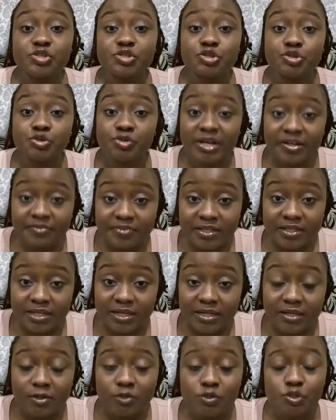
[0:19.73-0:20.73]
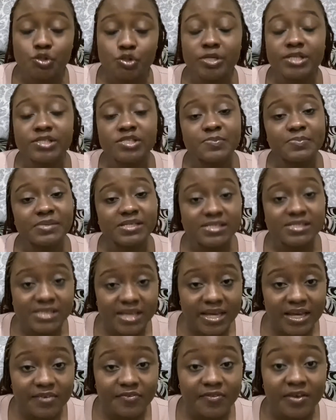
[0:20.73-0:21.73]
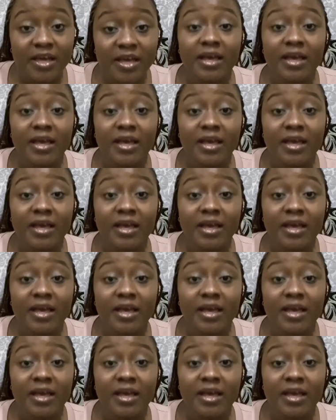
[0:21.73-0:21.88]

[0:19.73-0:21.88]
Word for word: traveler who's trying to be safe